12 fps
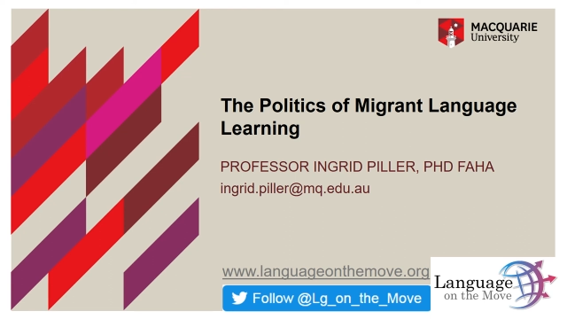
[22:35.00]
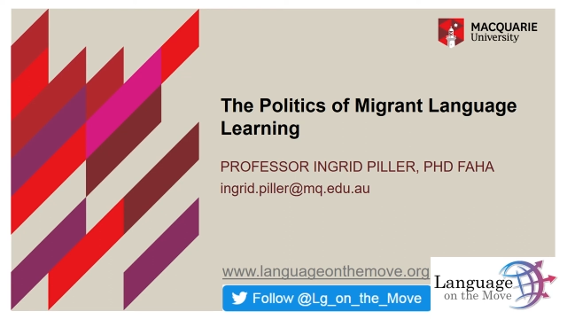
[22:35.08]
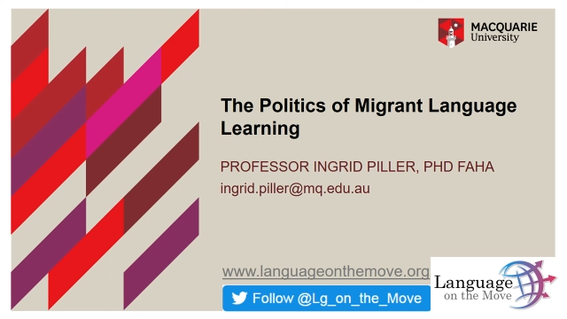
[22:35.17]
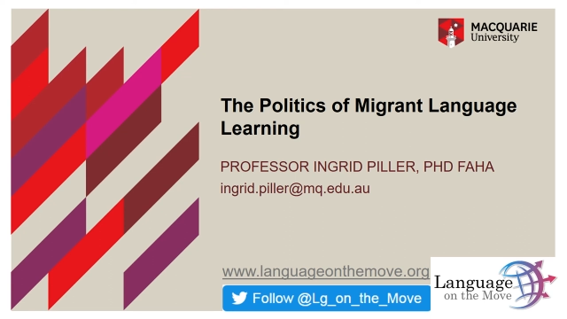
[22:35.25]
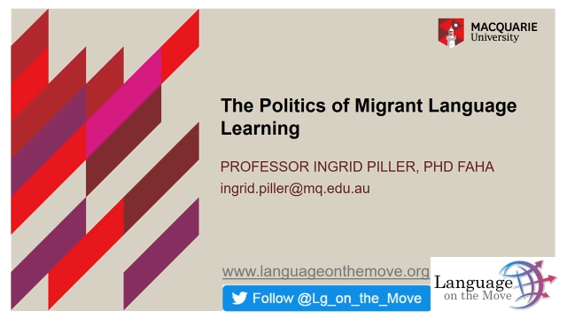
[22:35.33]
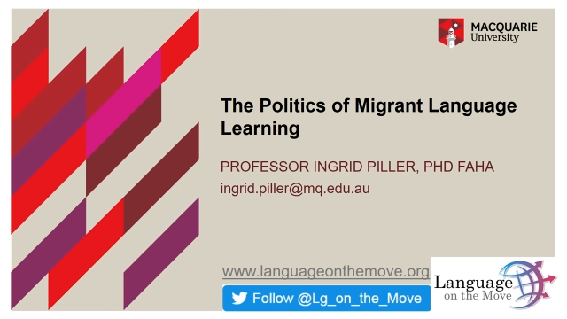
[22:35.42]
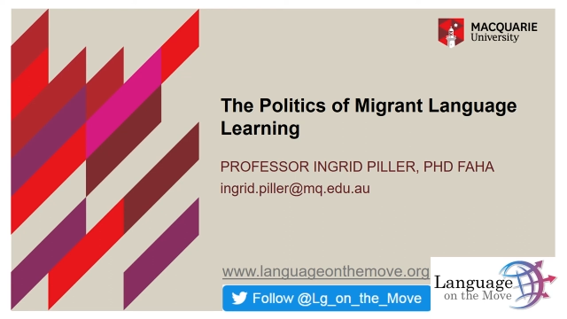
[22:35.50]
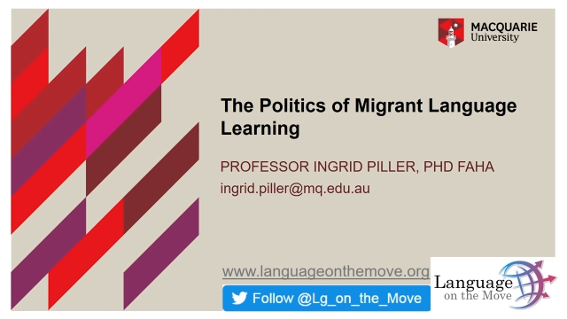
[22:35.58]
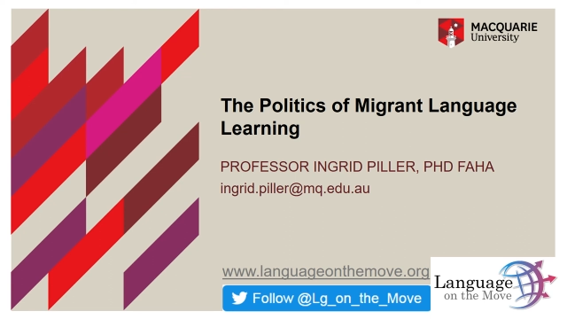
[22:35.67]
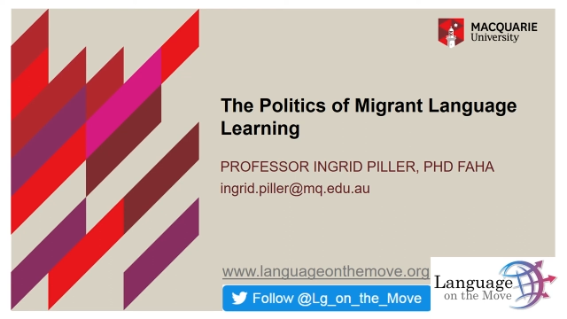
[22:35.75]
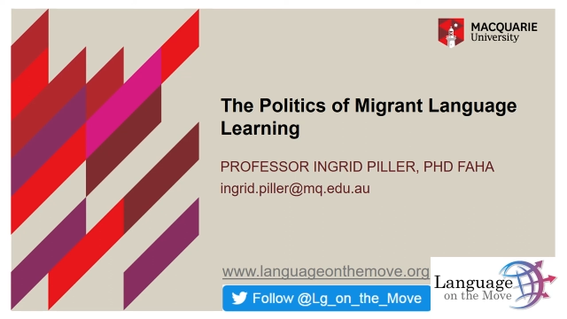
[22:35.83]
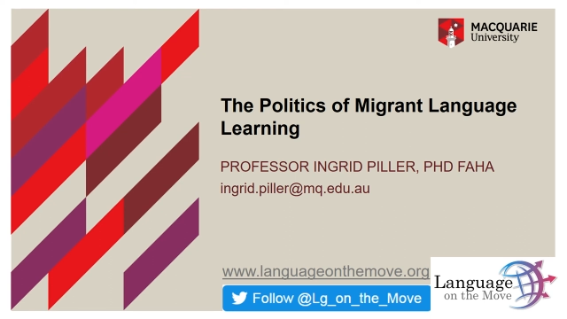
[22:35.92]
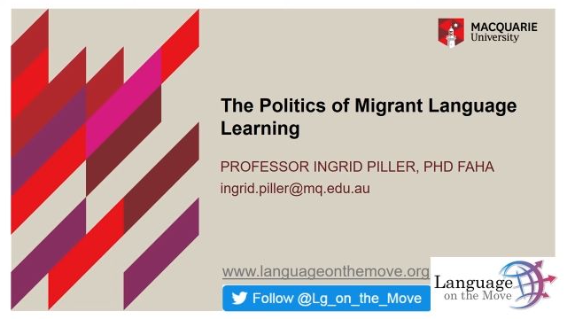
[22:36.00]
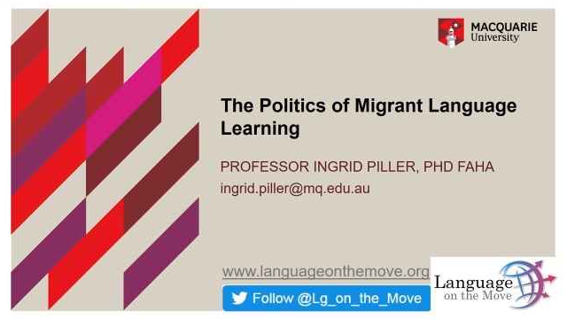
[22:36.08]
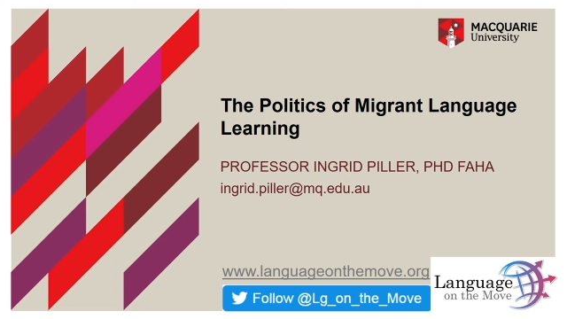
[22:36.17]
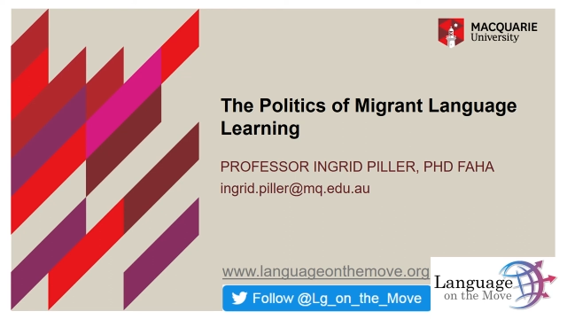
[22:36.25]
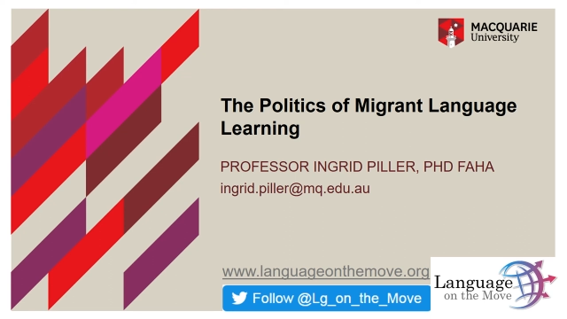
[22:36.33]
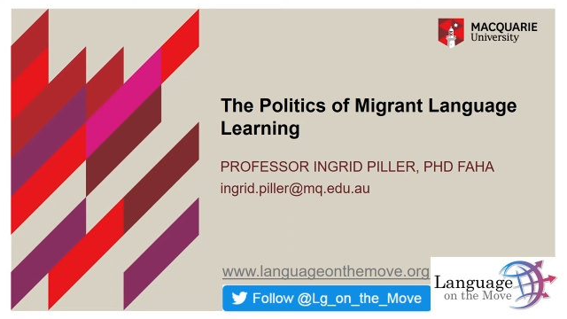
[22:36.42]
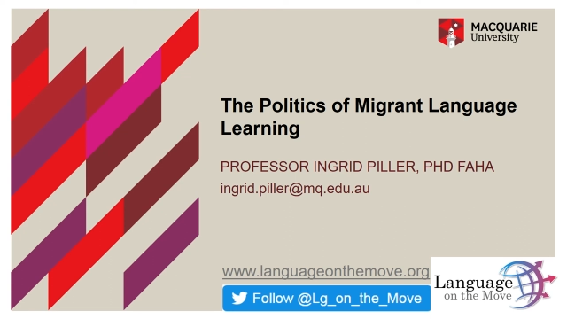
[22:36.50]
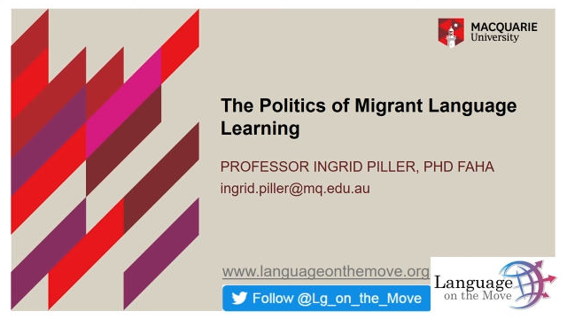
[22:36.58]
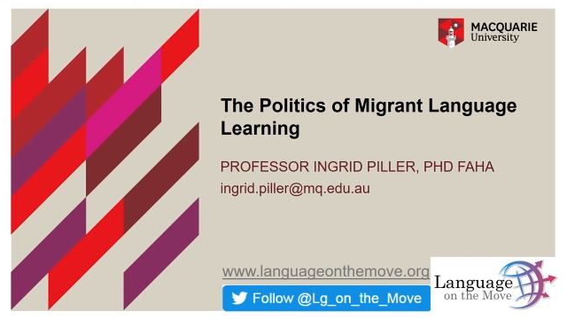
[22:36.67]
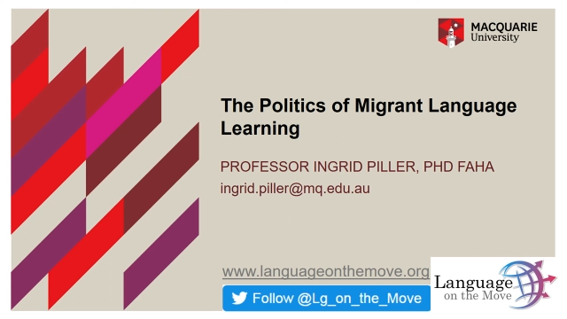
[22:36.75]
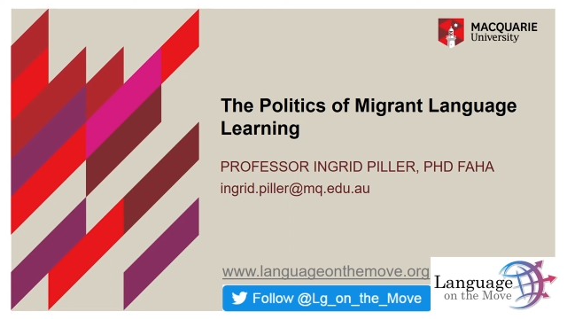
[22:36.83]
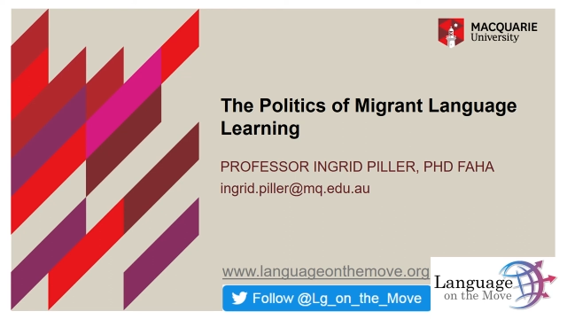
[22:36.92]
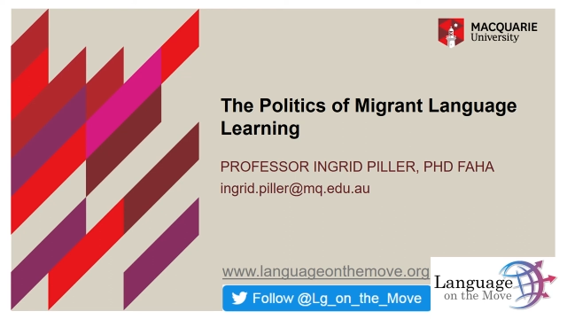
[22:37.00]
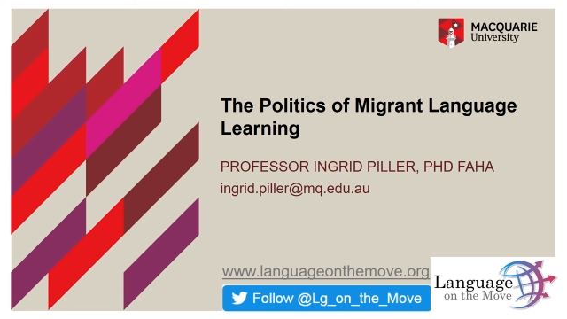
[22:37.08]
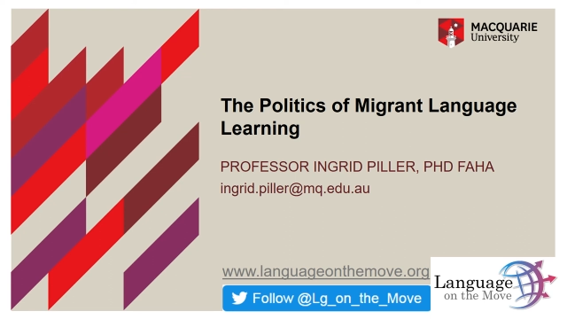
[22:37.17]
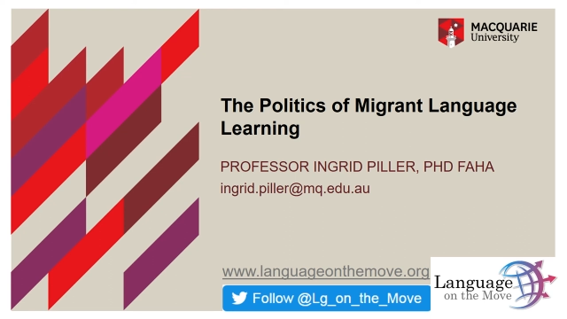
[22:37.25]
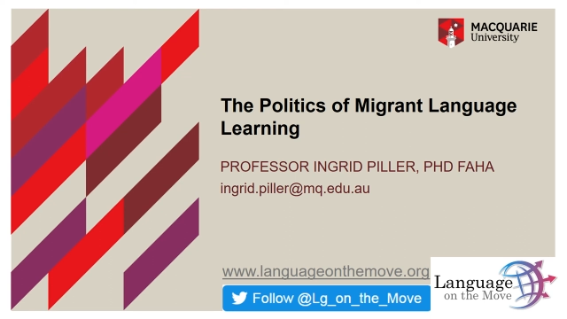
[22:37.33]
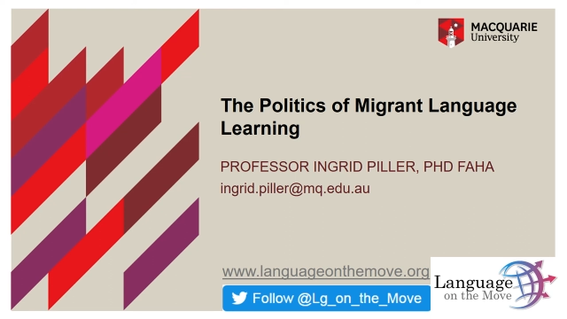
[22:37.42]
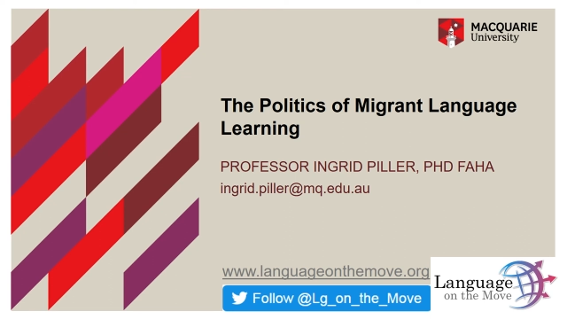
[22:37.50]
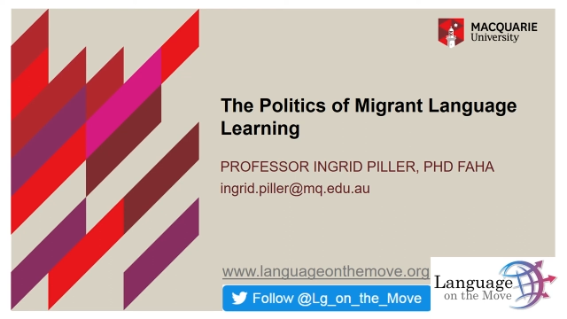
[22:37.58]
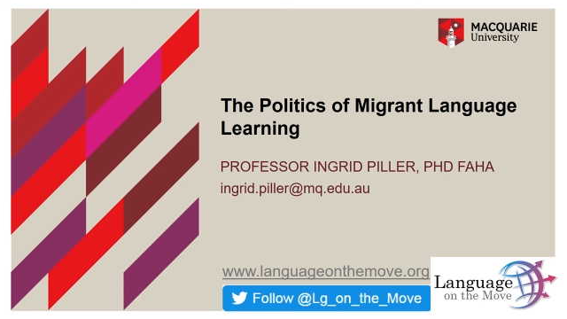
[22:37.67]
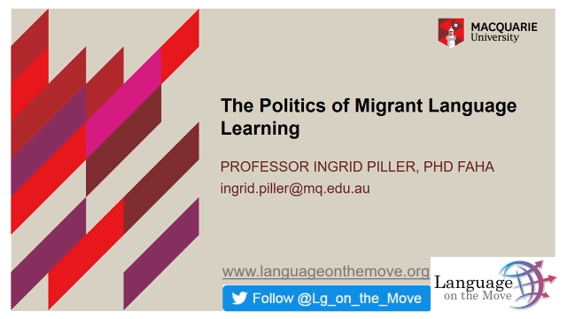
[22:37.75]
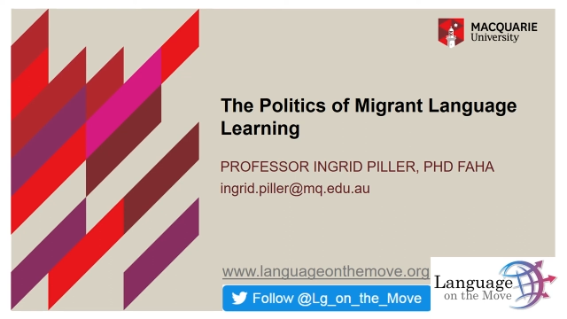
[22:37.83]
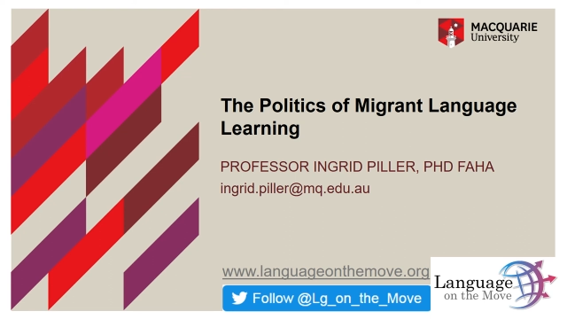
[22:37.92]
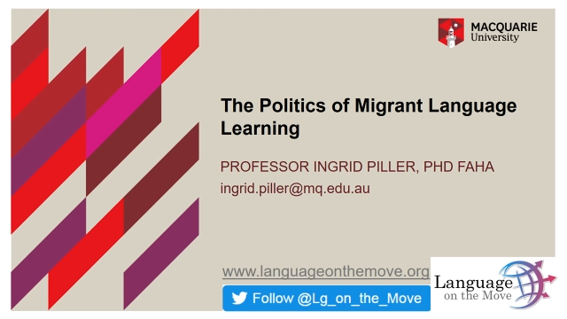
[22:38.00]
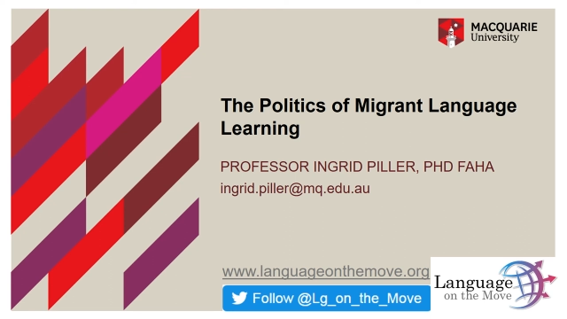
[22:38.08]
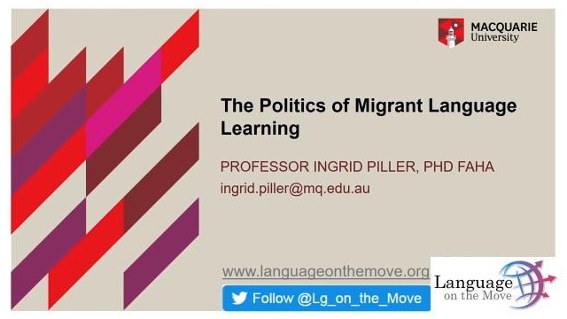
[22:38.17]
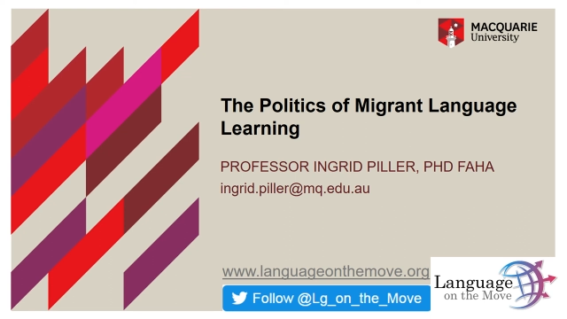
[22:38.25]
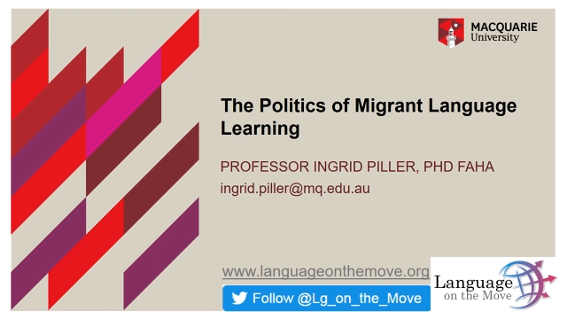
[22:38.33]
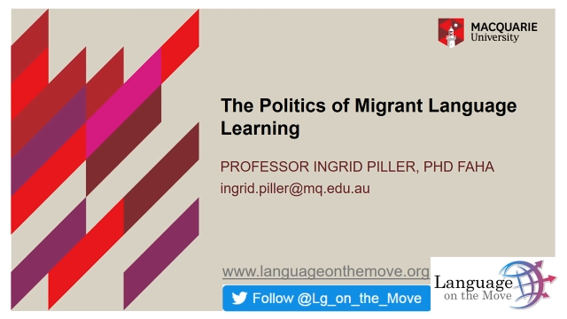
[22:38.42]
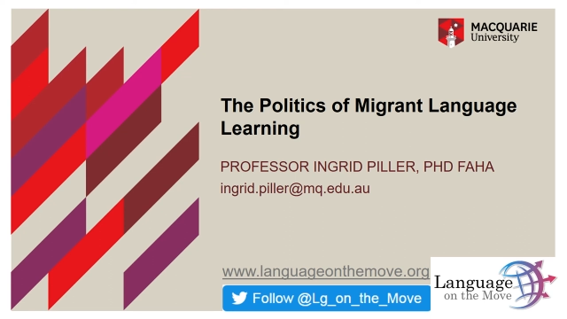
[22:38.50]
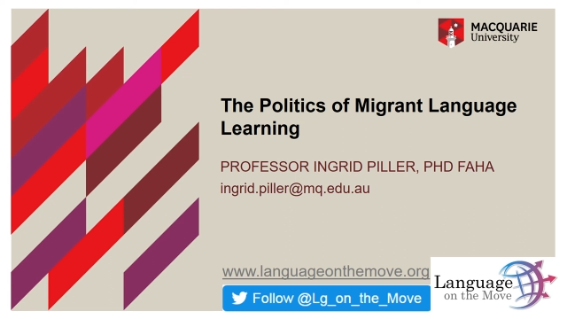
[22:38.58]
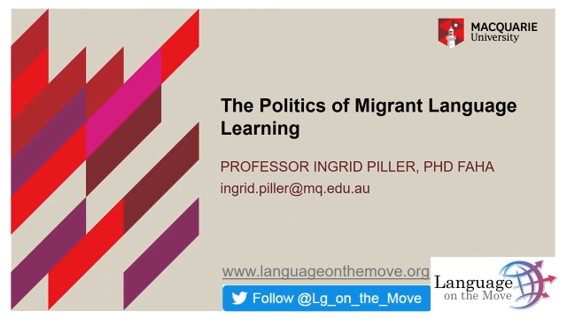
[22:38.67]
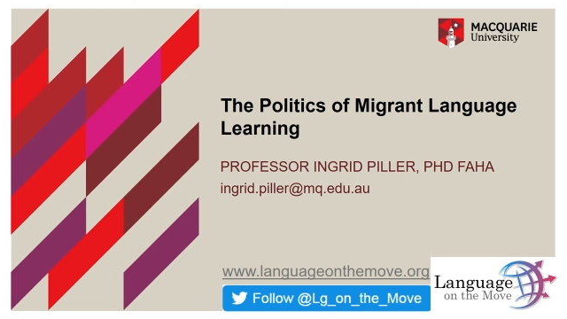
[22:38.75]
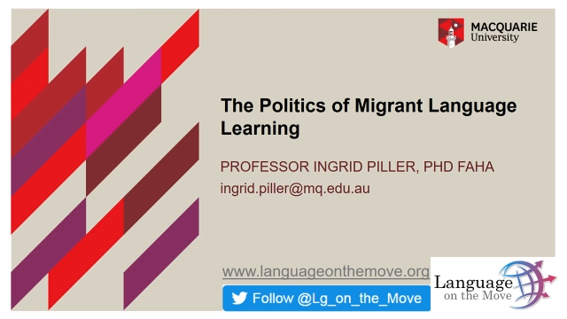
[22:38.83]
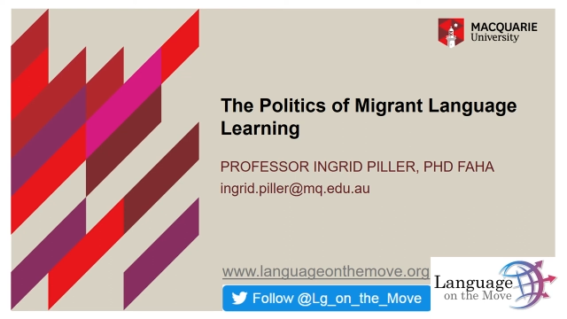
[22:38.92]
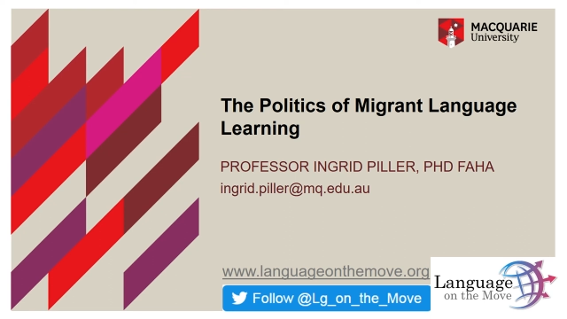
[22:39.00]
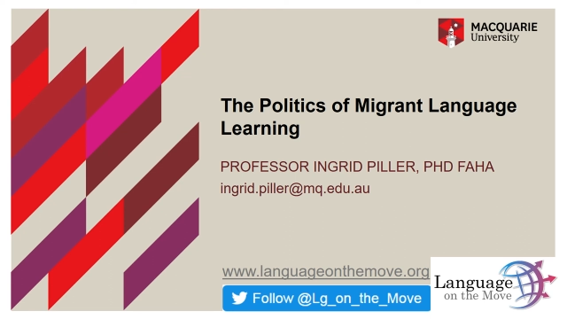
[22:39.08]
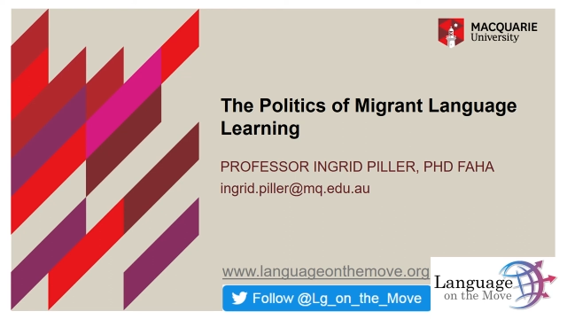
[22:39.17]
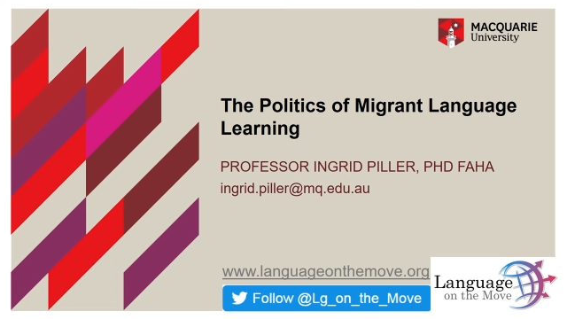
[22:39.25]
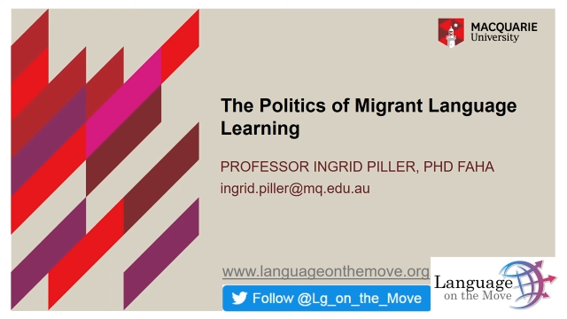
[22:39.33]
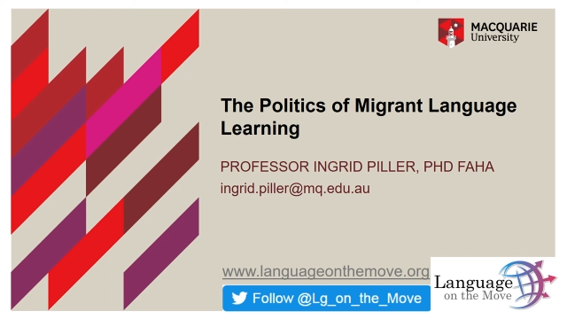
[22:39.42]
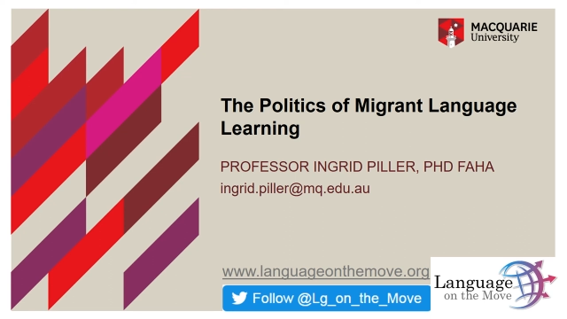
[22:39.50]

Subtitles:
No face is visible, so there are no lips to read.